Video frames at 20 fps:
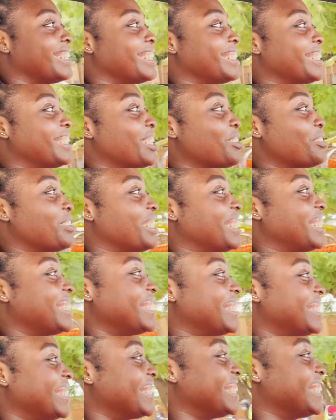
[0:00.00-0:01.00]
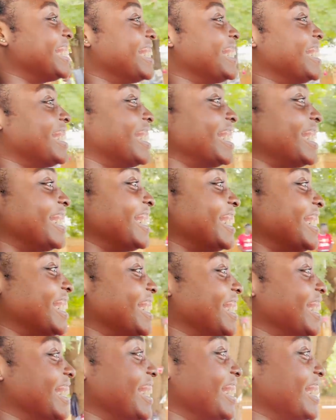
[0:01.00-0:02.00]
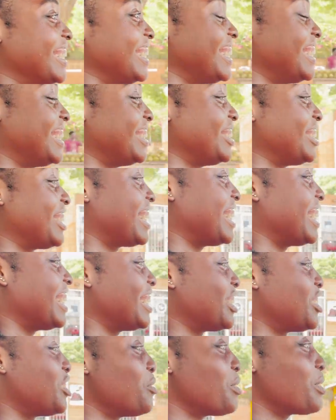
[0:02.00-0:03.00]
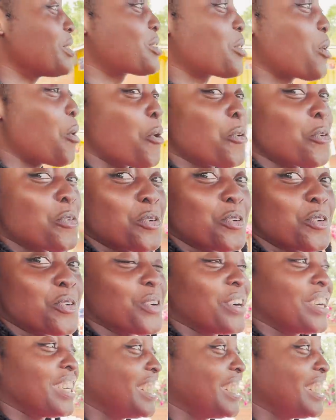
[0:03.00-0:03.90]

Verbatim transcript: What is the most Ghanaian style I can get? Okay, do you want cornrow?